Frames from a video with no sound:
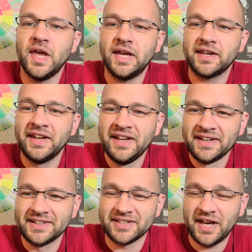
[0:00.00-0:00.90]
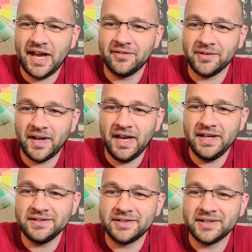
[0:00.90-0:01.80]
think because I have
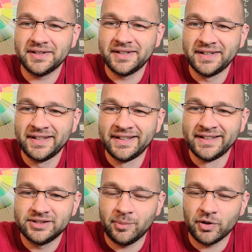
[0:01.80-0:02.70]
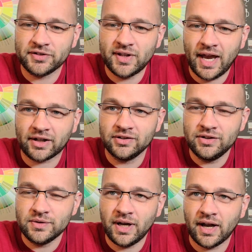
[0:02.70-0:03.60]
eight double stack
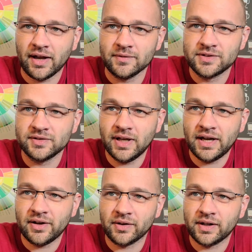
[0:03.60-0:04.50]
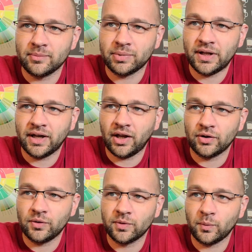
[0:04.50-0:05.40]
nuc hives now that I'm planning
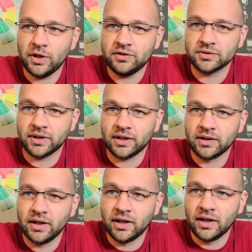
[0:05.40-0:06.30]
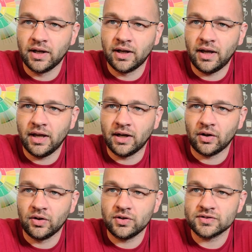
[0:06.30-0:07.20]
on overwintering. And
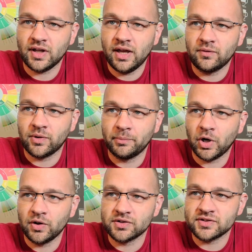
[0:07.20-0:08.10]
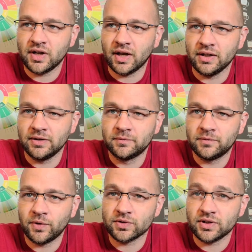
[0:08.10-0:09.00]
it looks like from her study,
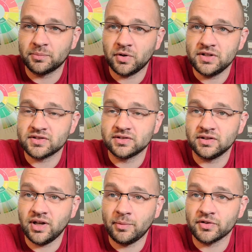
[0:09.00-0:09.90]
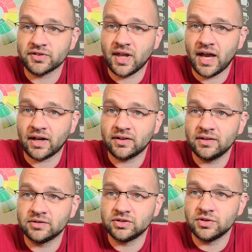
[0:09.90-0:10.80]
for some reason, the double stack
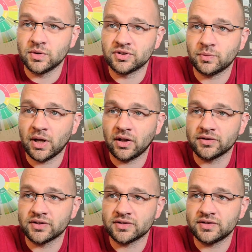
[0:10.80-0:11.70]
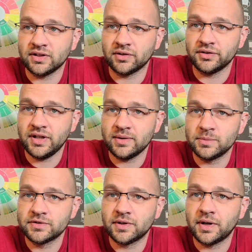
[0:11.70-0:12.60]
didn't do as well as the single
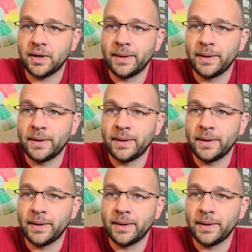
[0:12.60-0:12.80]
deeps.